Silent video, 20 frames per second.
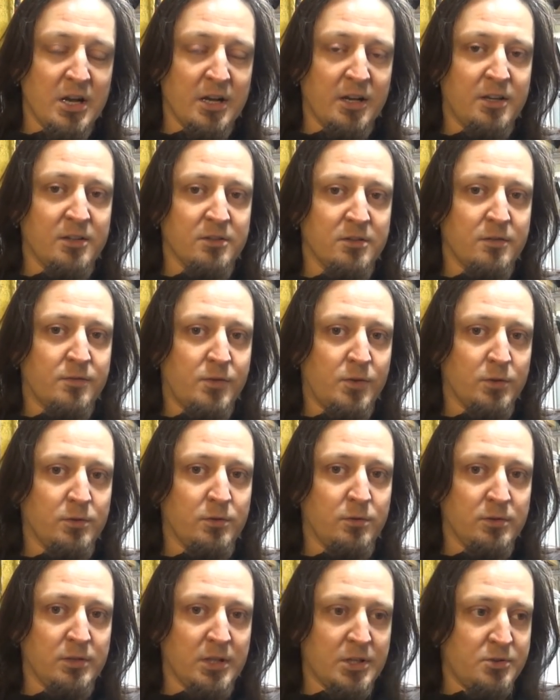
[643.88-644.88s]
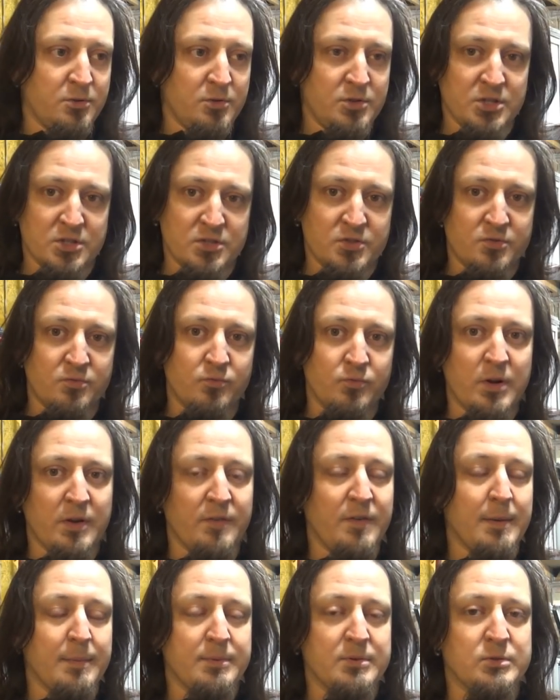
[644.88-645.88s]
yanking on the throttle. That should just
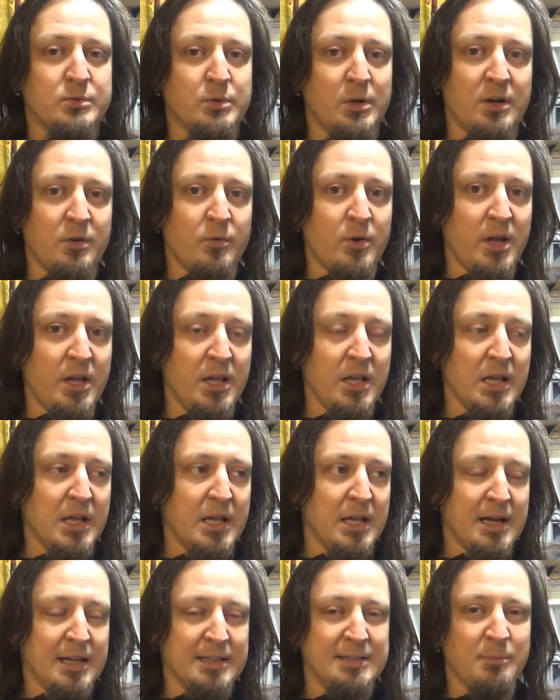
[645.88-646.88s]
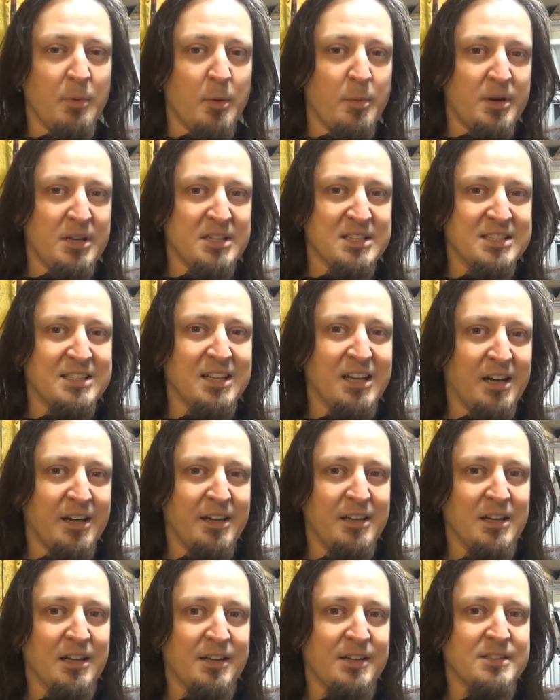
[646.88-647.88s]
rev up straight away. At the moment, it's
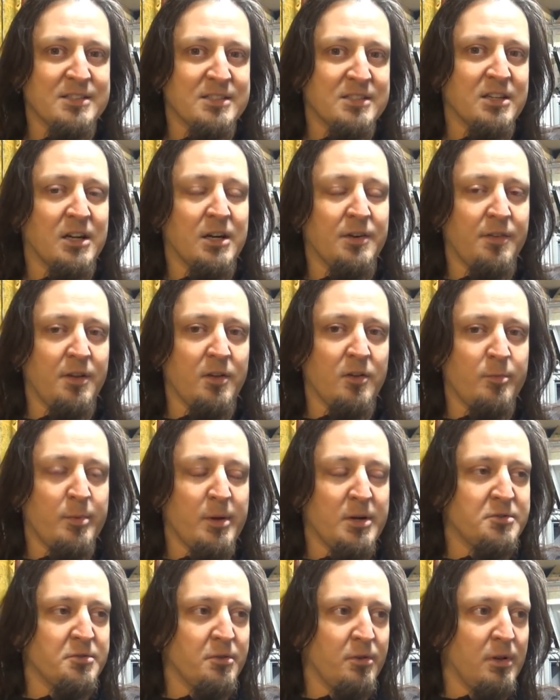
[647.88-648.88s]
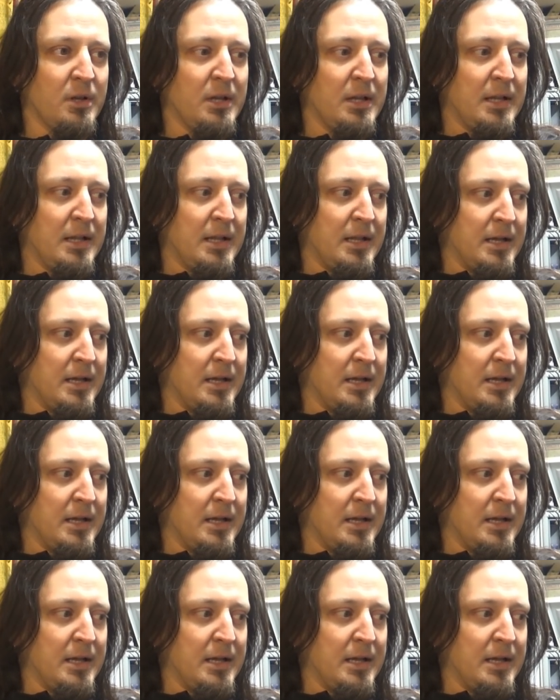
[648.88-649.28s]
dying, like it's starving of petrol.